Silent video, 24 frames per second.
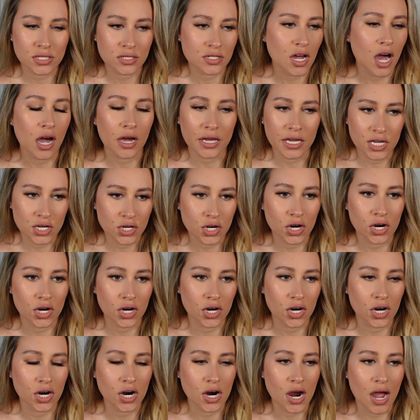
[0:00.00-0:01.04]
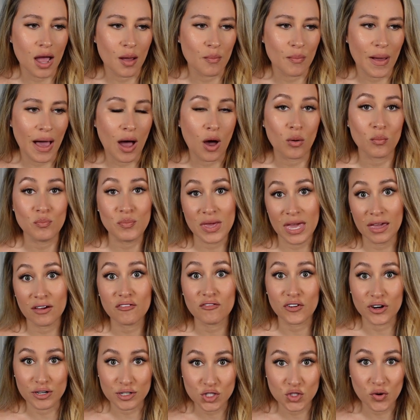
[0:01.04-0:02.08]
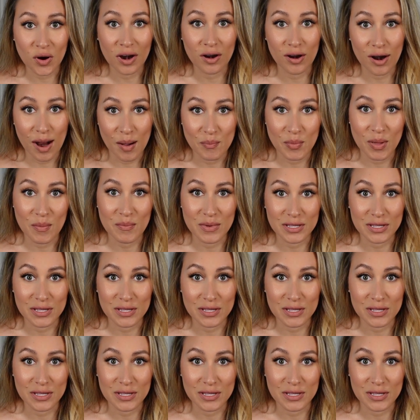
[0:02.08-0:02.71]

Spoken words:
talking to her about being first runner up at